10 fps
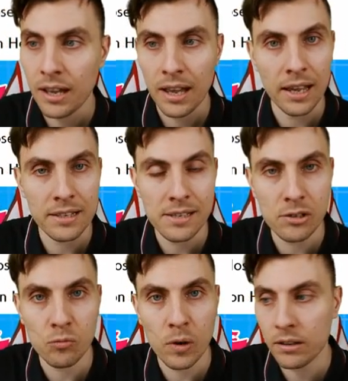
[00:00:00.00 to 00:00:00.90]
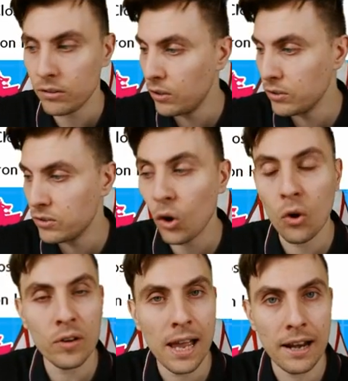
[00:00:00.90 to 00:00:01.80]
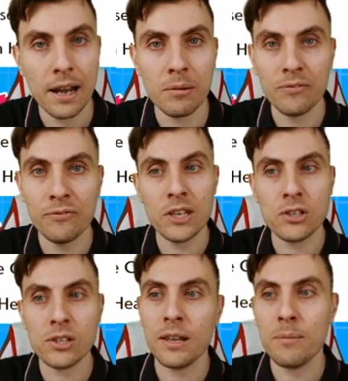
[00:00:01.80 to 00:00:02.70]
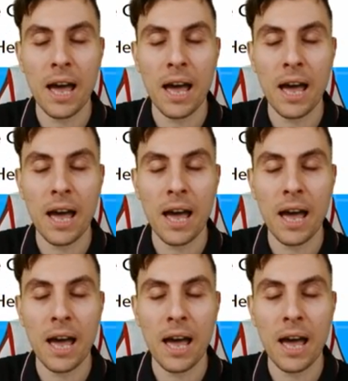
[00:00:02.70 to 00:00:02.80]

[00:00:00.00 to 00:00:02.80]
Uh, send your rental codes over and I will feature them